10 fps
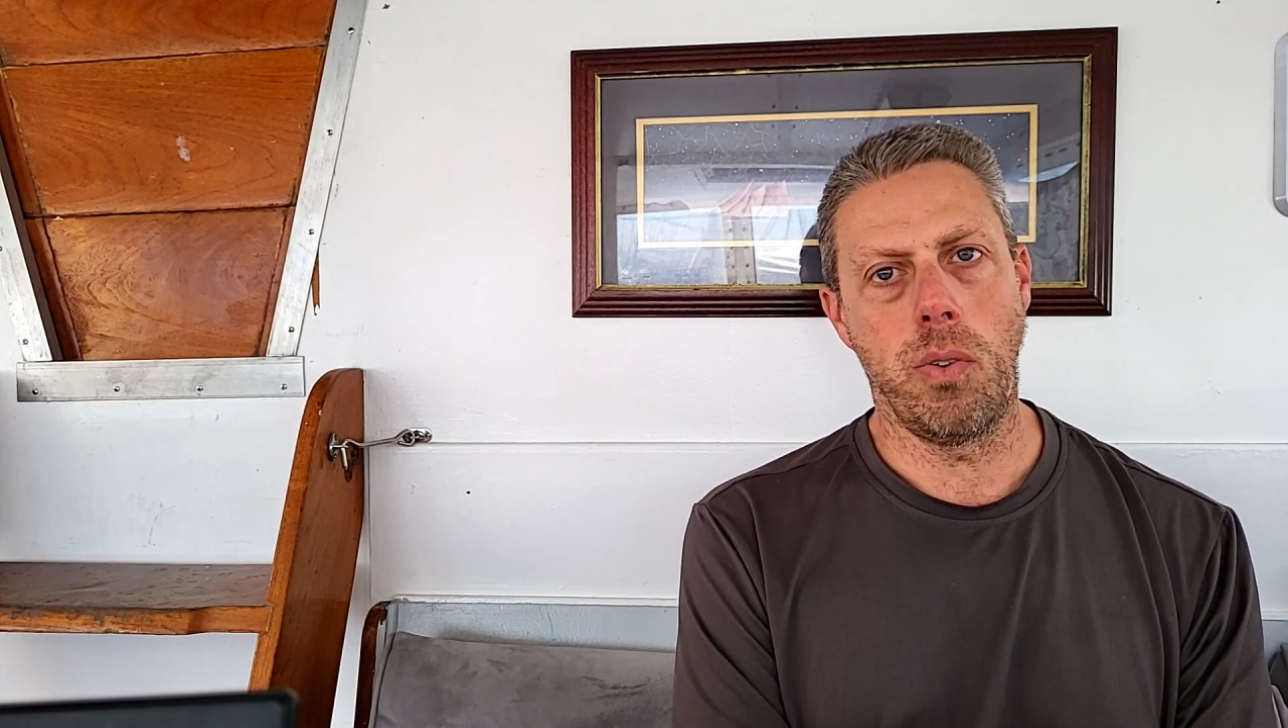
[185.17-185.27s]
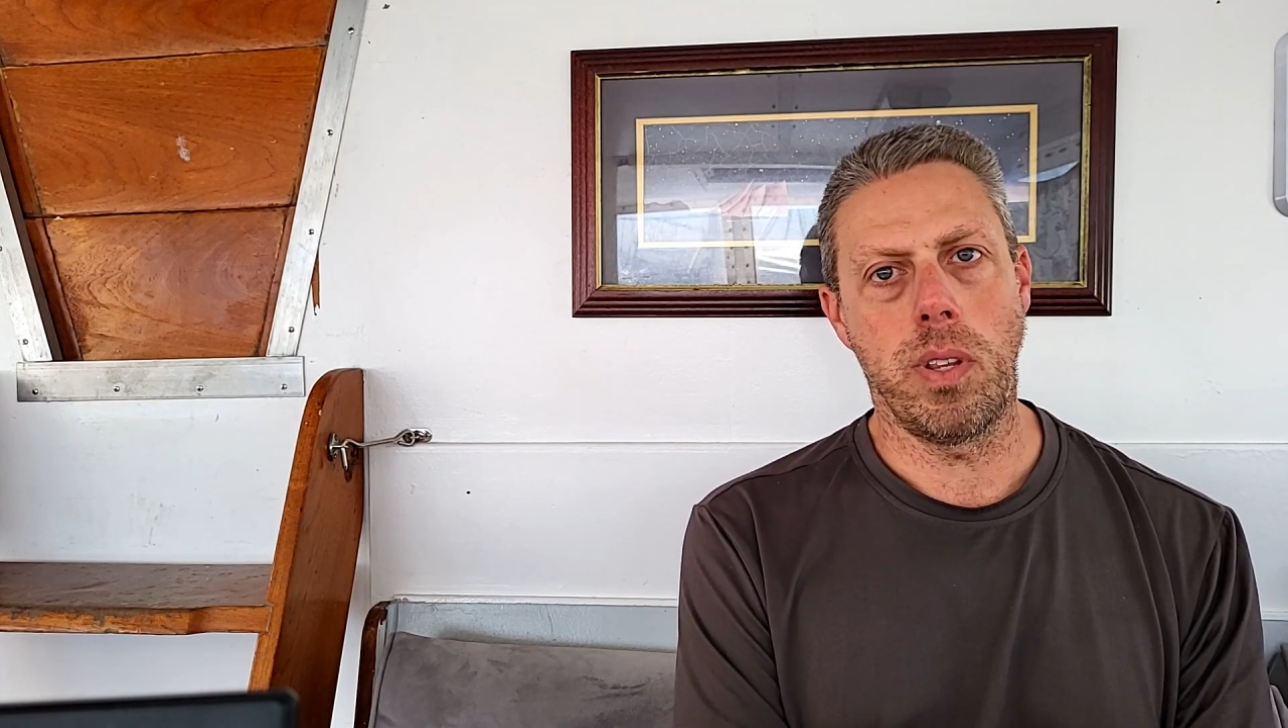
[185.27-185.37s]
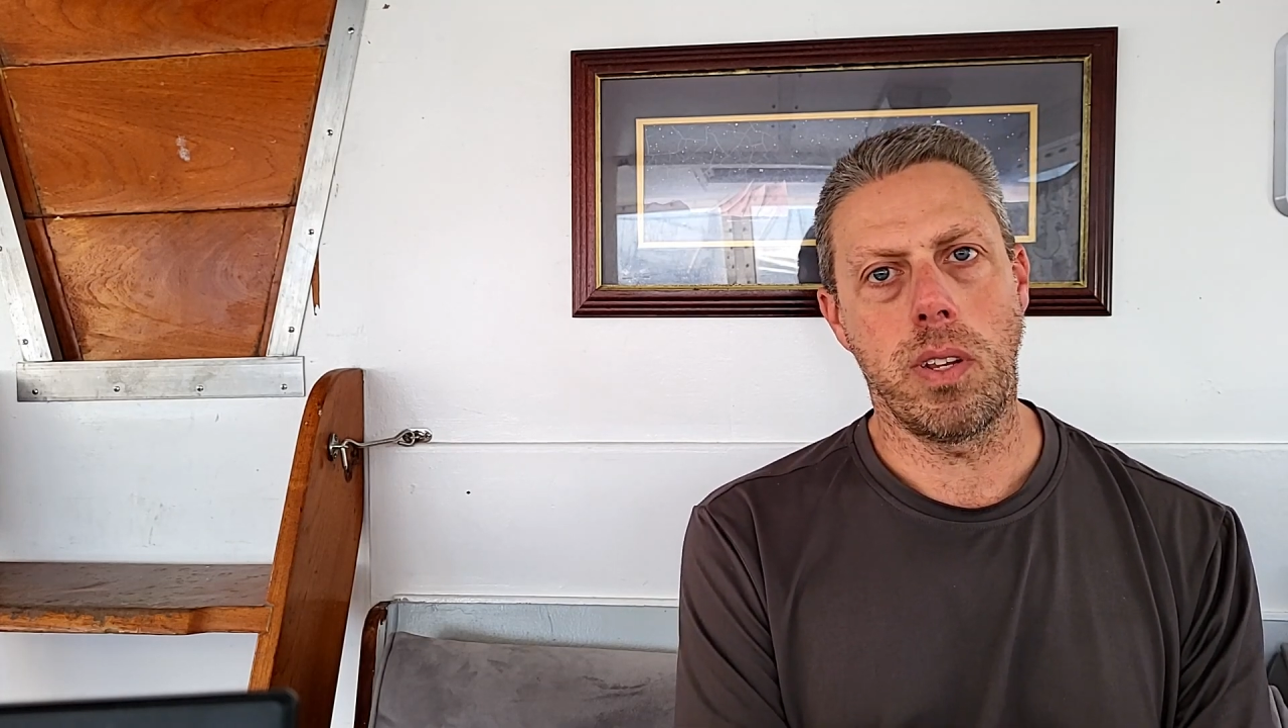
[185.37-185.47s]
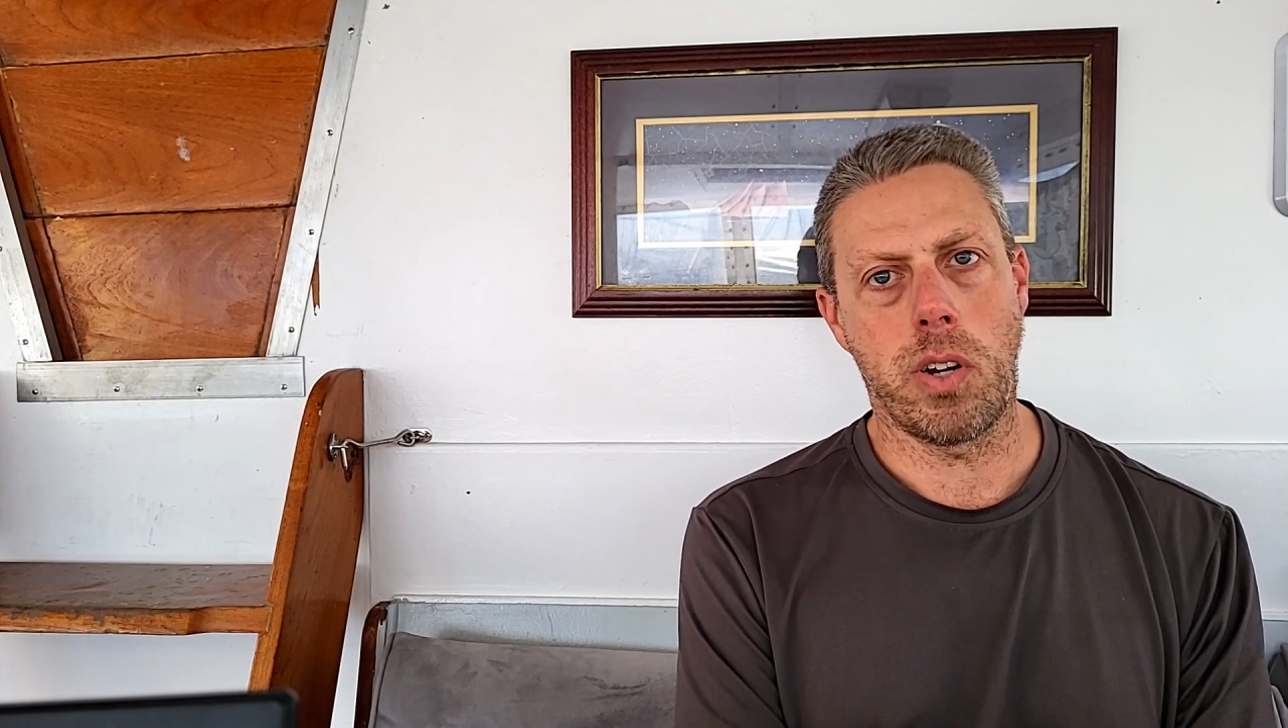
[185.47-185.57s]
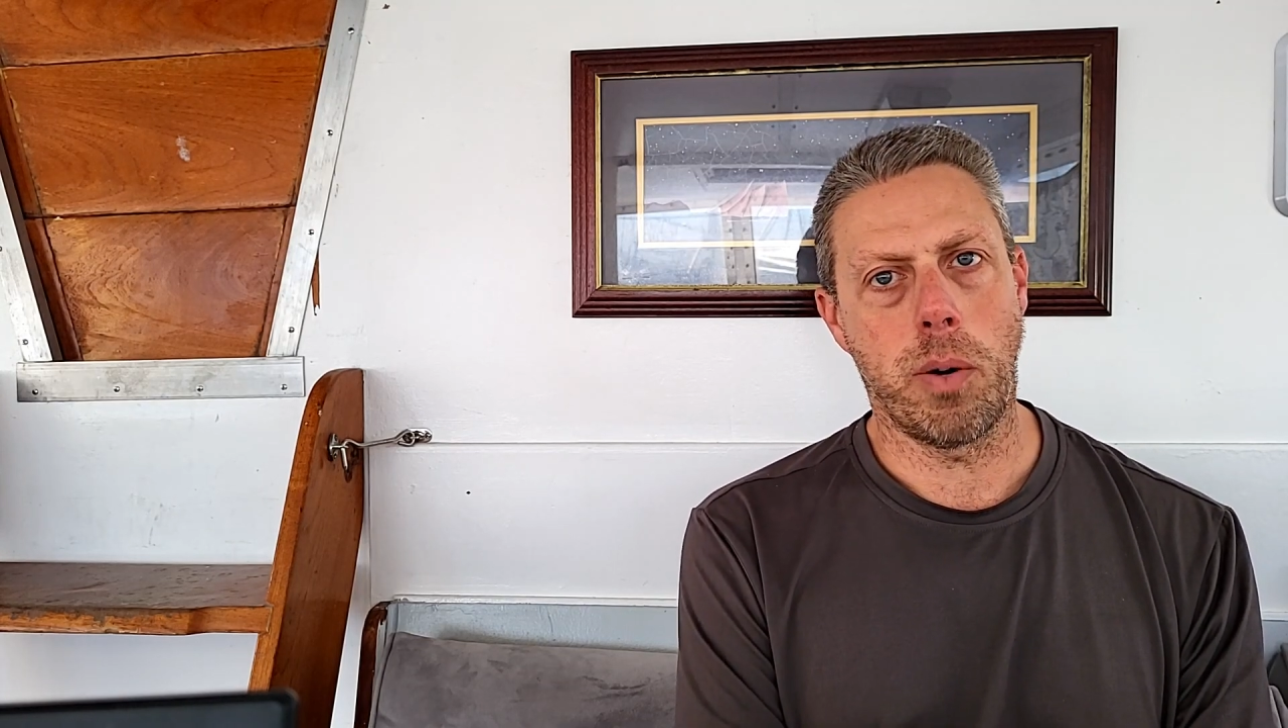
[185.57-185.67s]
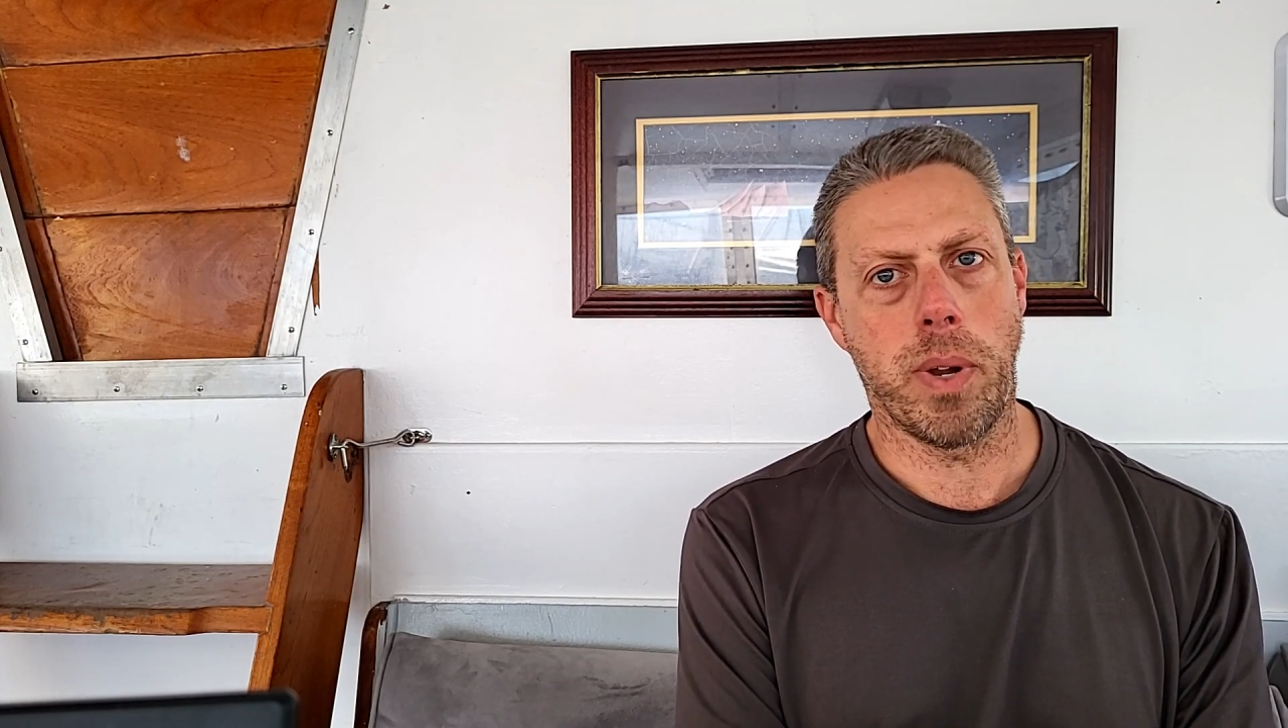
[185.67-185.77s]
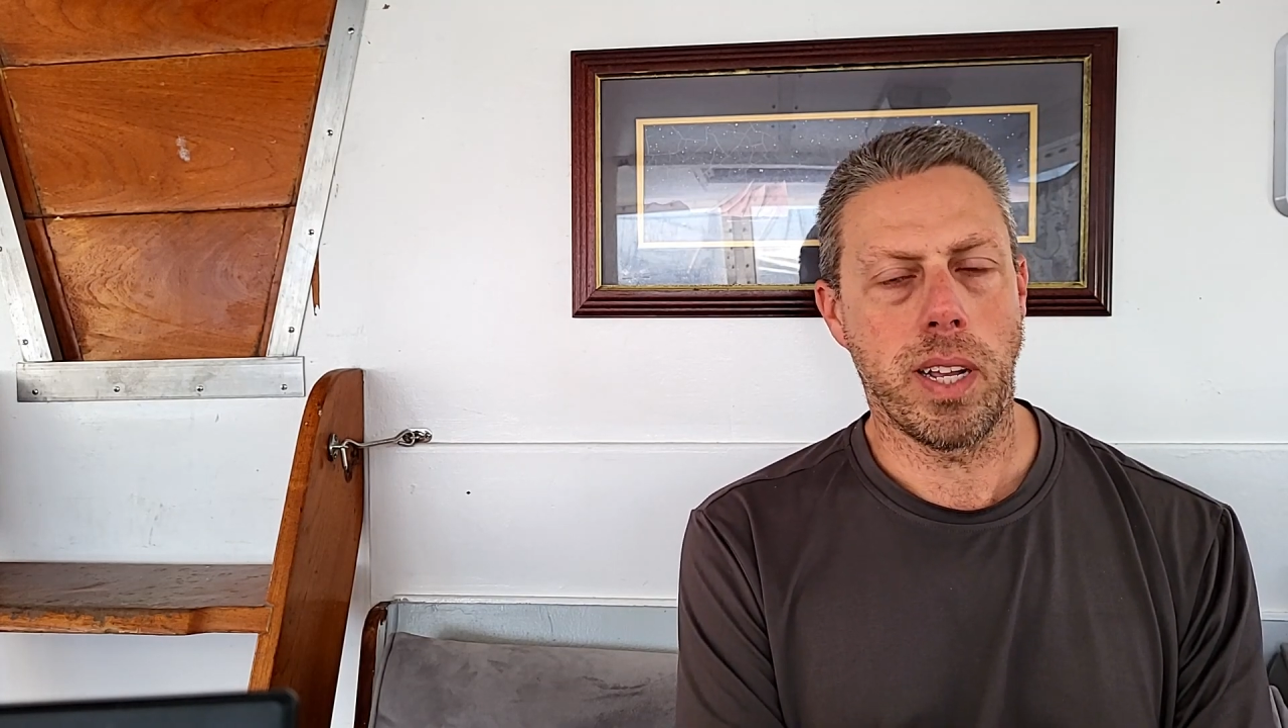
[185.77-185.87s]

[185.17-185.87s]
doing the termite